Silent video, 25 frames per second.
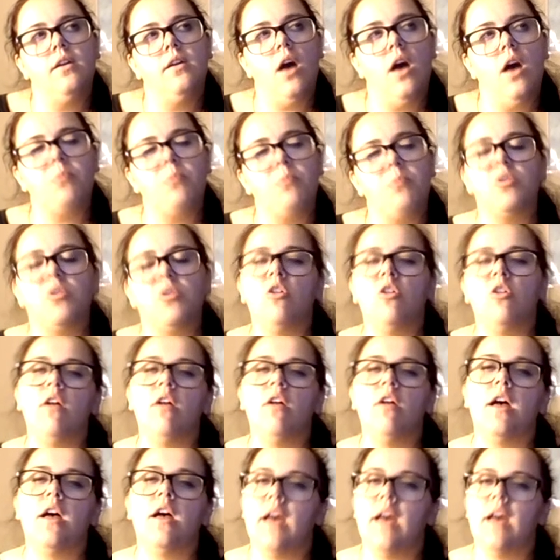
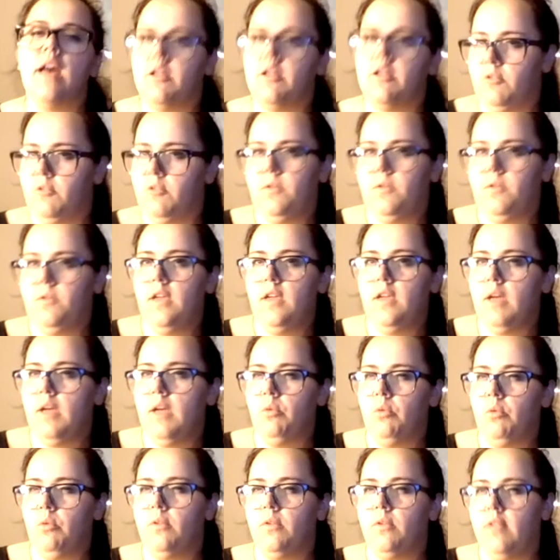optical atrophy, I
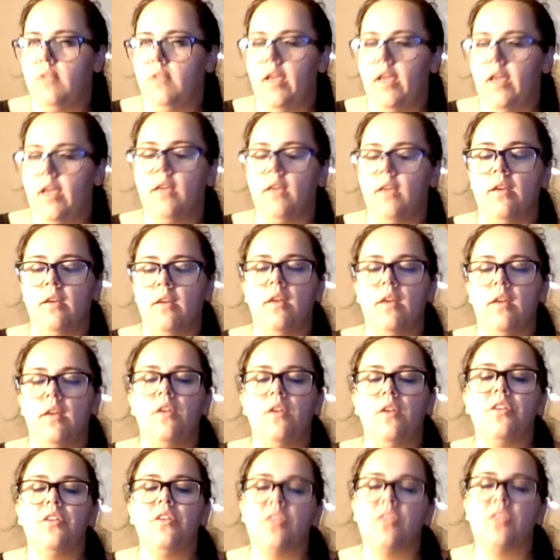would say.
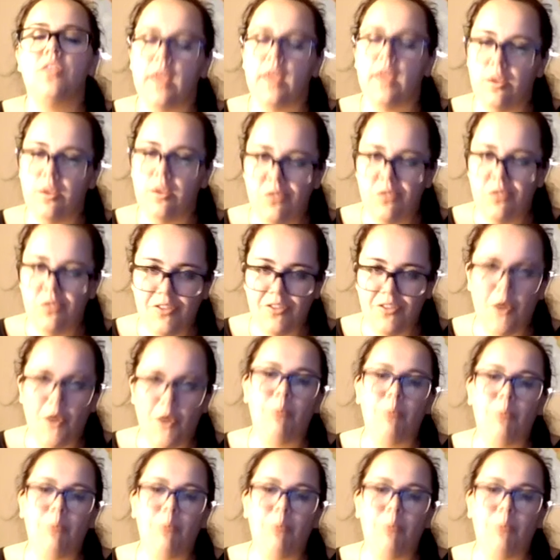Thank you so